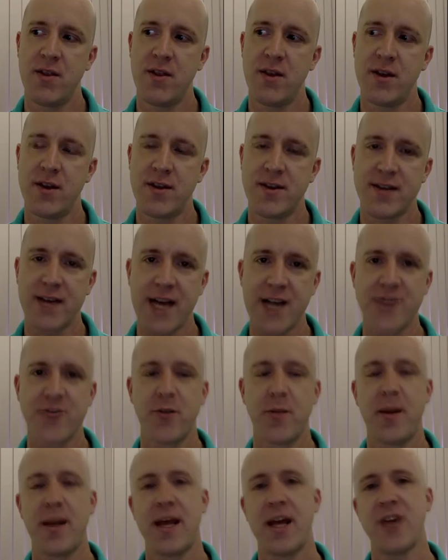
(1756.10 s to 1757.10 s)
there's case
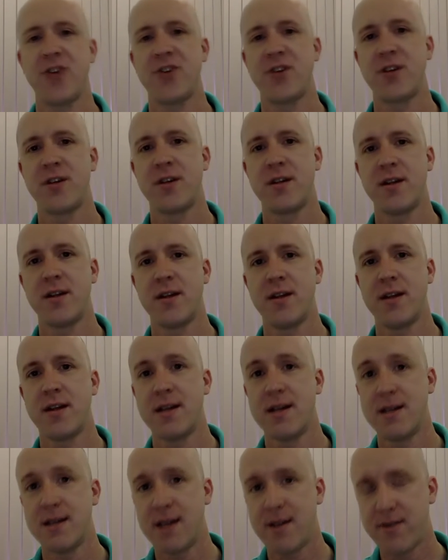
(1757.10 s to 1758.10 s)
formulation,
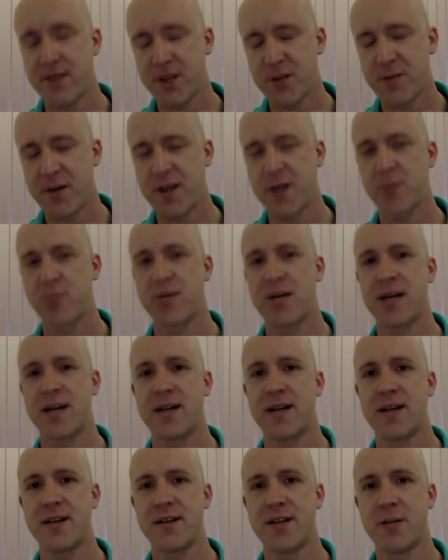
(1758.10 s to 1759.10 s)
evidence based
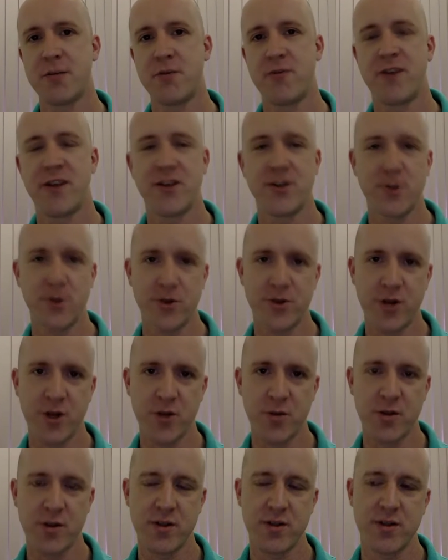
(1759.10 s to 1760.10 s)
practice, and professional
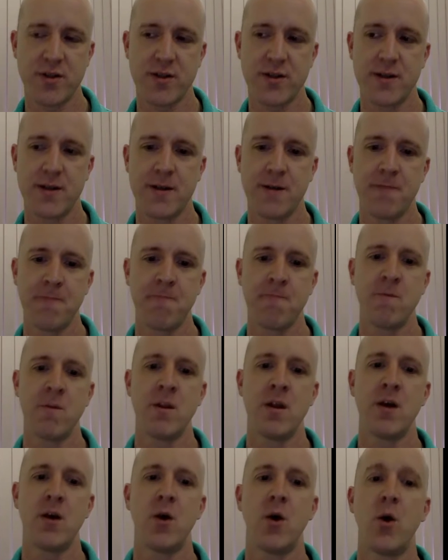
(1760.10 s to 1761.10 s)
judgments,
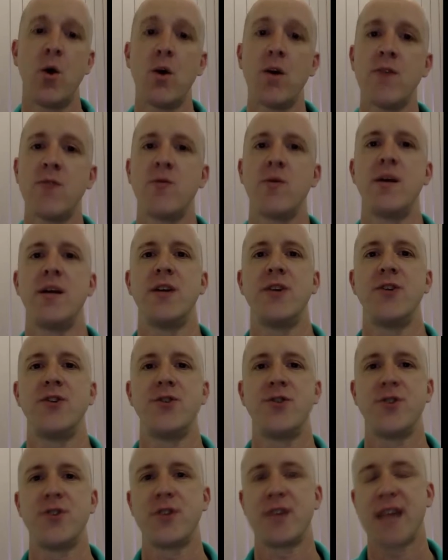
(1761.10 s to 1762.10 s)
all of
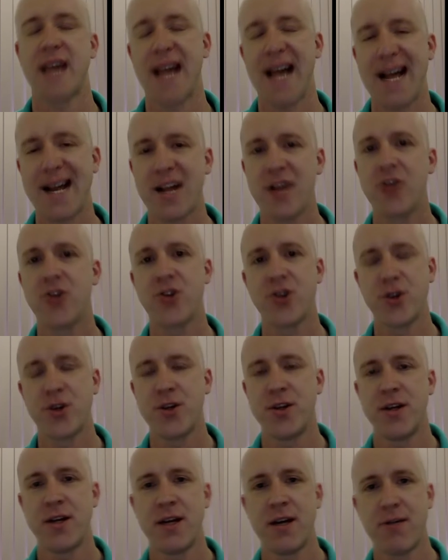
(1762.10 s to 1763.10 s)
which can and
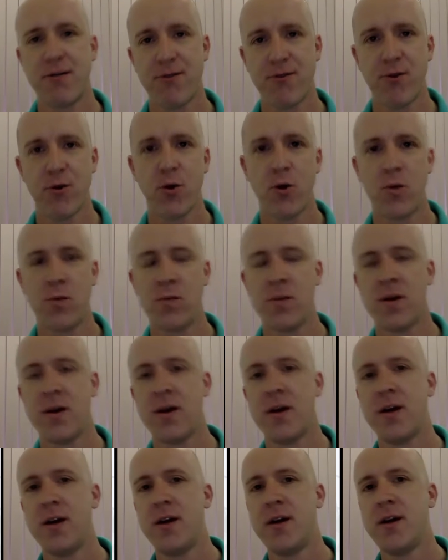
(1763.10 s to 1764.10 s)
should inform
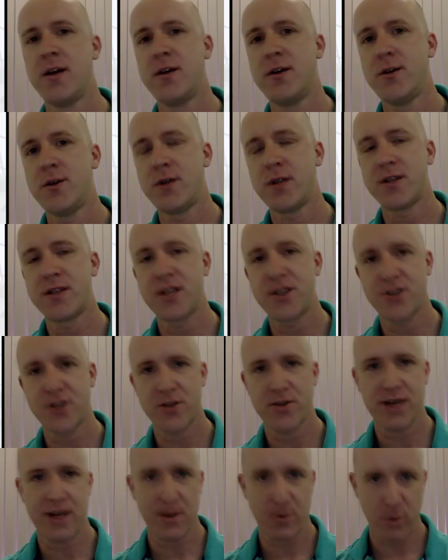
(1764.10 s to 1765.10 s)
the
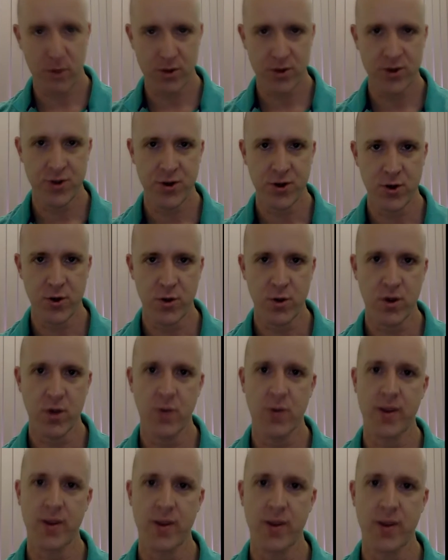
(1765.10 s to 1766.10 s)
decision around what to do
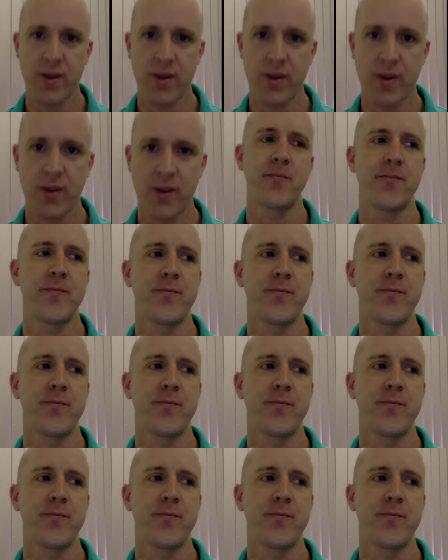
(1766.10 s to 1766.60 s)
with your client.